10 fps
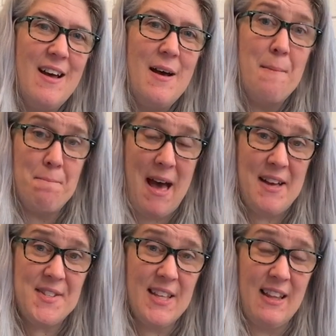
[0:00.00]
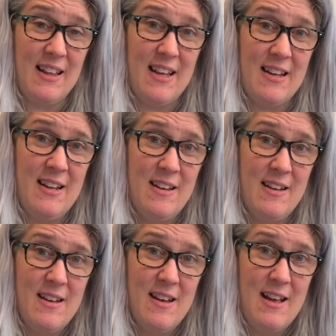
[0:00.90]
masculine,
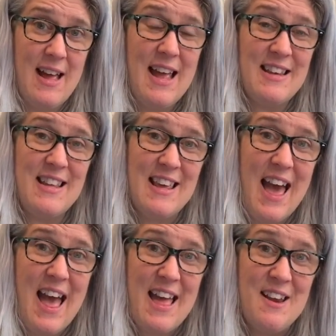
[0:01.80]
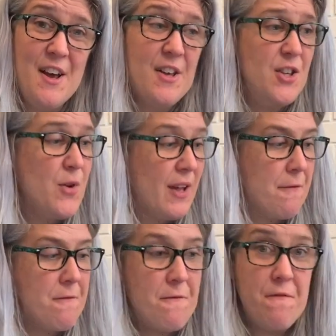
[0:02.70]
and yet you can
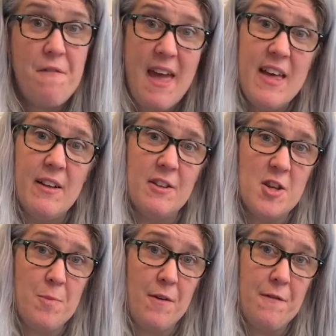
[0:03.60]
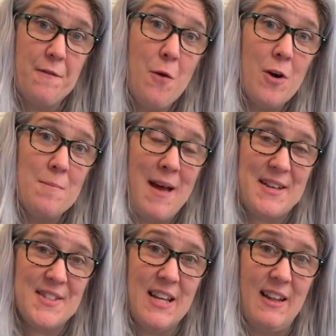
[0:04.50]
fail to perform
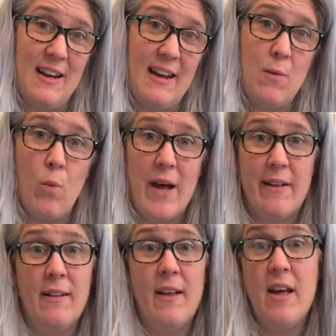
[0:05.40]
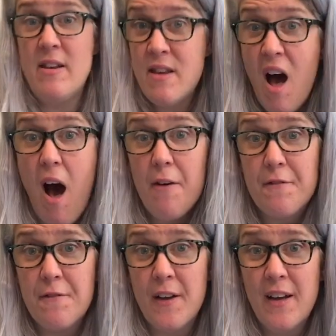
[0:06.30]
masculinity well
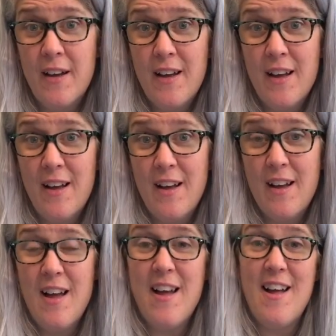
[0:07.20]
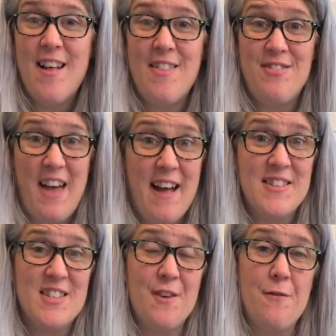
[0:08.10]
enough.
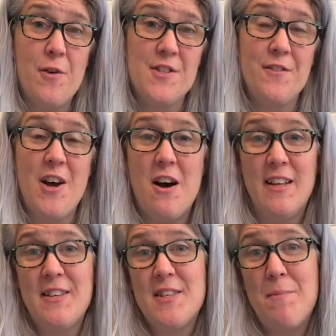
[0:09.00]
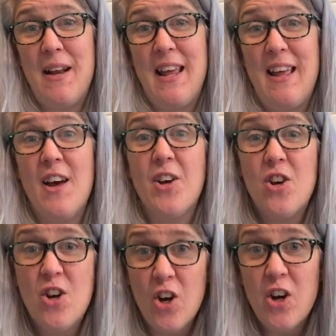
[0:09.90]
That's the force of calling somebody a
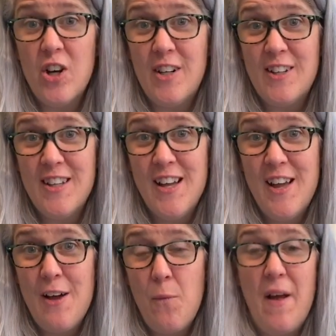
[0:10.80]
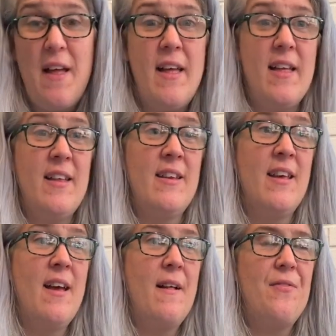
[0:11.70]
girl when
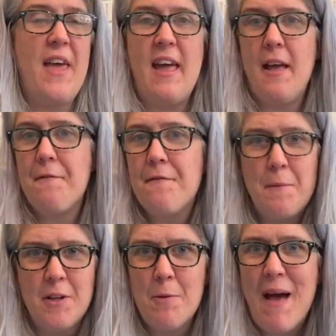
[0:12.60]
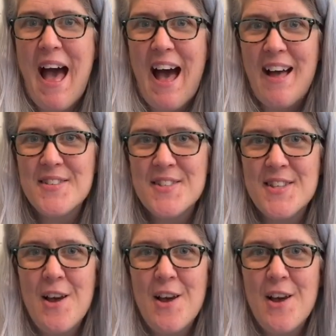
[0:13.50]
they fumble a pass